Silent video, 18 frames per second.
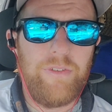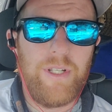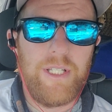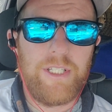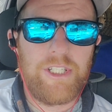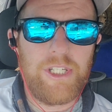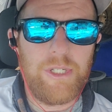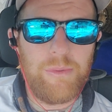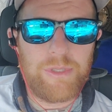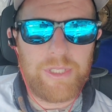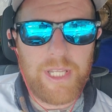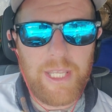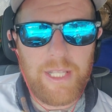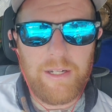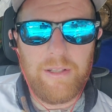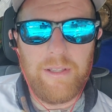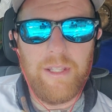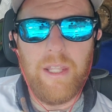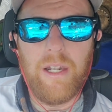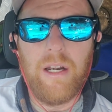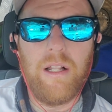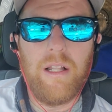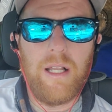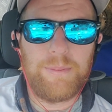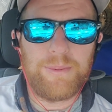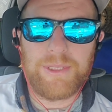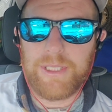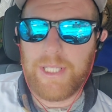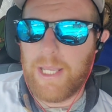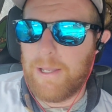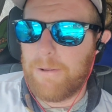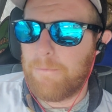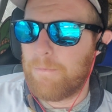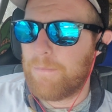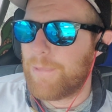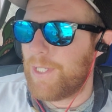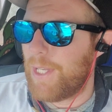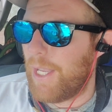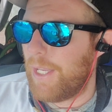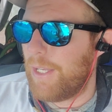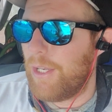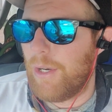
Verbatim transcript: And she was getting a little upset saying,